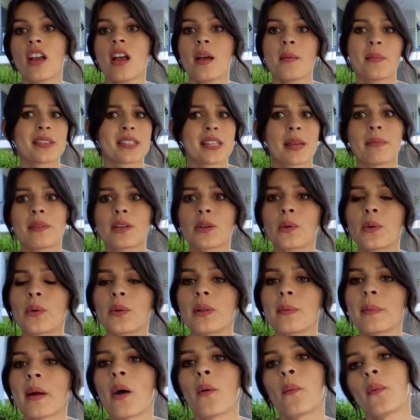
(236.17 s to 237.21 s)
But something cool
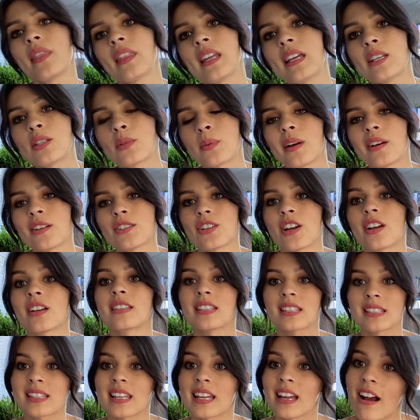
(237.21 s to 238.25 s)
about what these whale sharks
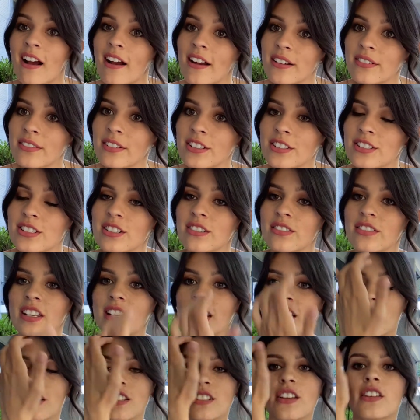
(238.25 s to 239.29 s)
is they are filter
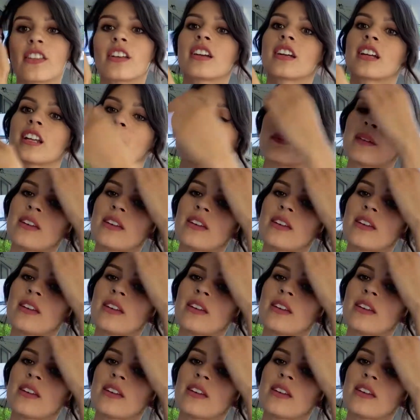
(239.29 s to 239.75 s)
feeders, so they're going to be